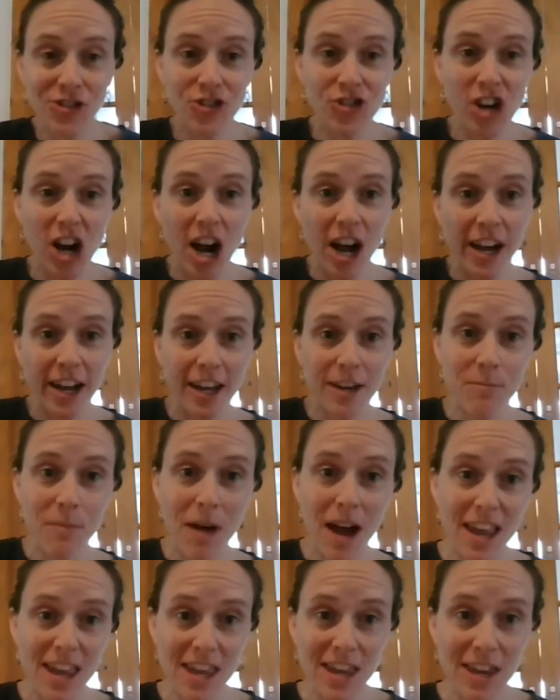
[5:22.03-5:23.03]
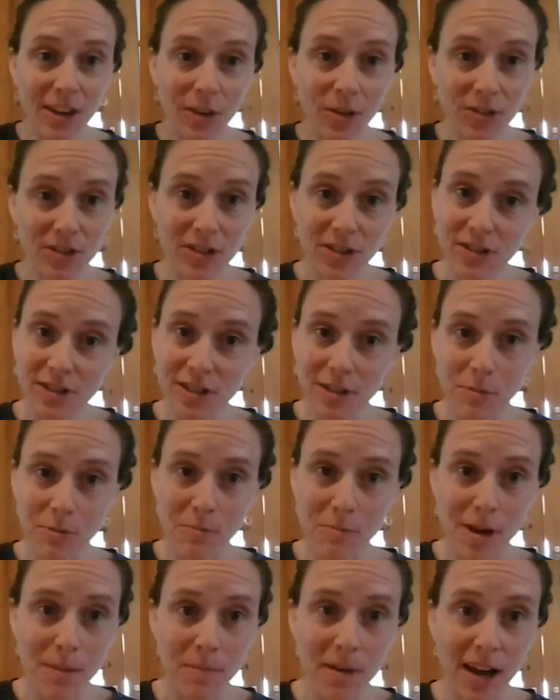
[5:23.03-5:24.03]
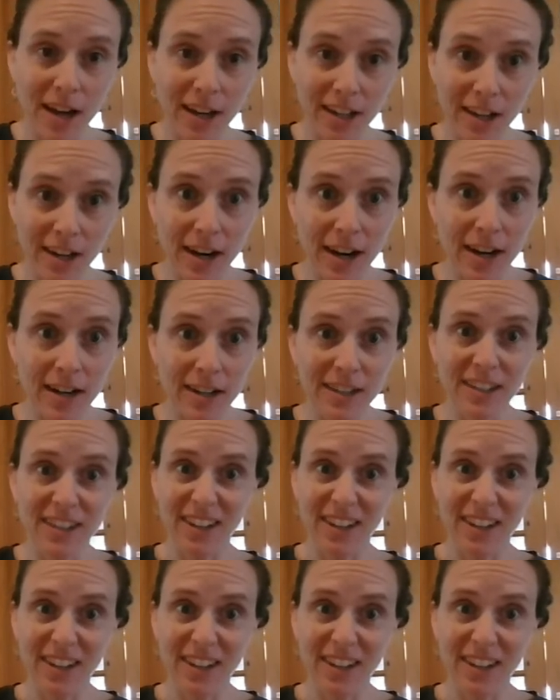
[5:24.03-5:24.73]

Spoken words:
drawing my ecosystem in my backyard.